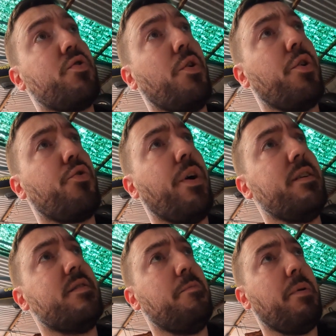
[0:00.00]
I was going
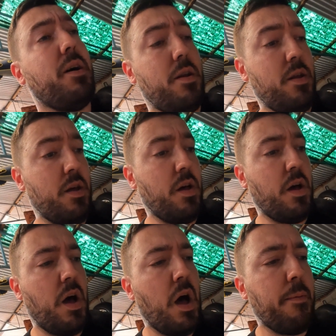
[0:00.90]
crazy, but
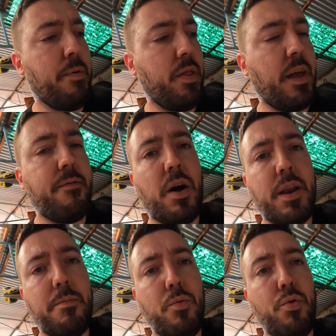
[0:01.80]
I believe
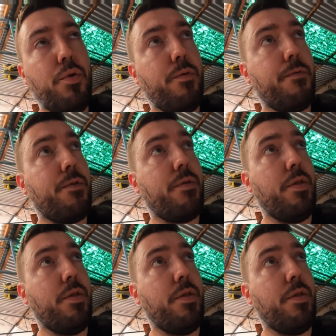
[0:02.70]
I'd moved